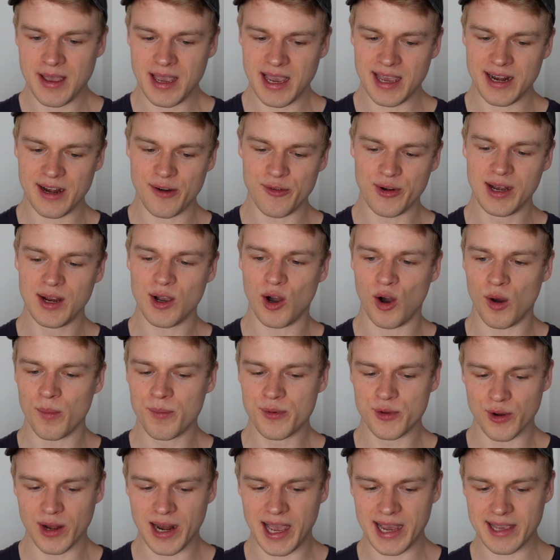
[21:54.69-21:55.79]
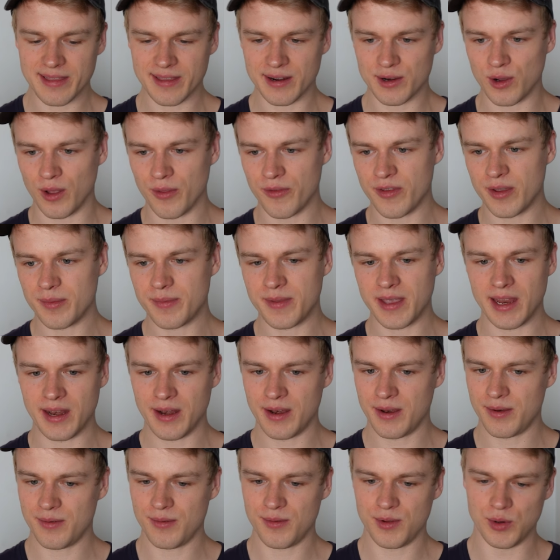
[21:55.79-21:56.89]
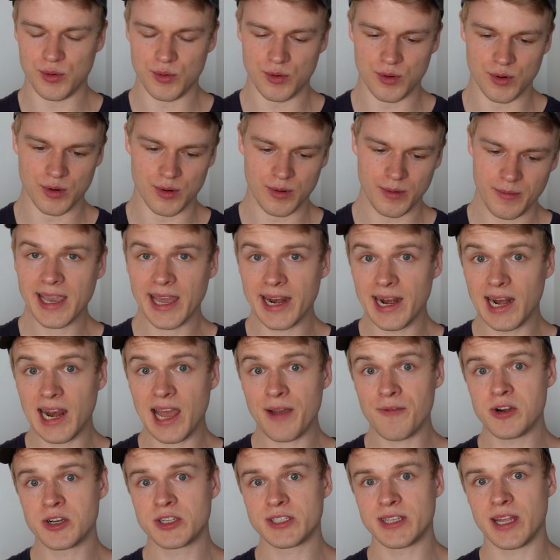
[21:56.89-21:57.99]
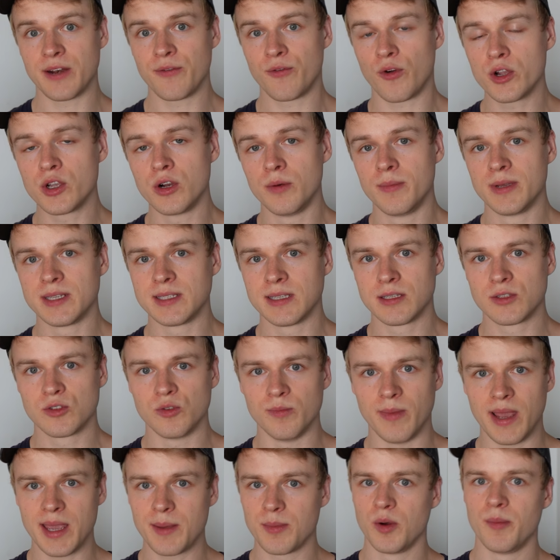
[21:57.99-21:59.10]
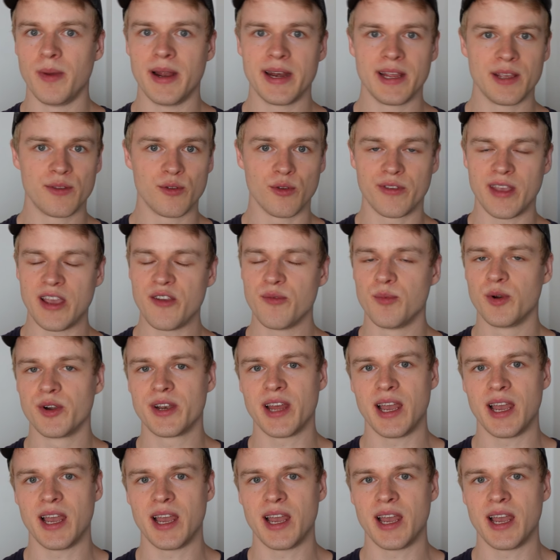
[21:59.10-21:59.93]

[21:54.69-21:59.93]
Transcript: And I really hope you like that concept and you can leverage that for your business to make more money, to save more